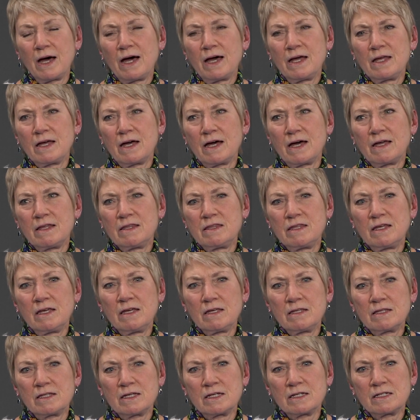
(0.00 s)
I
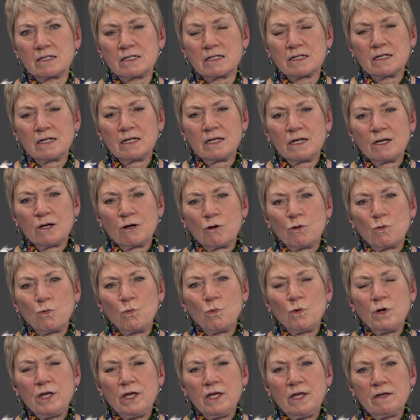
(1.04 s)
think that
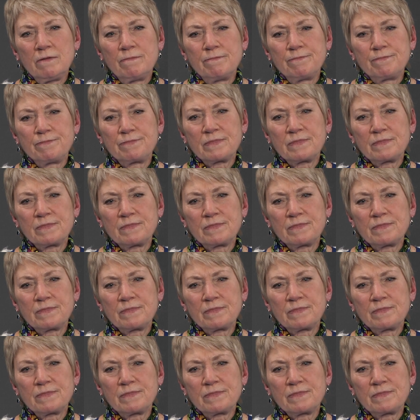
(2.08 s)
we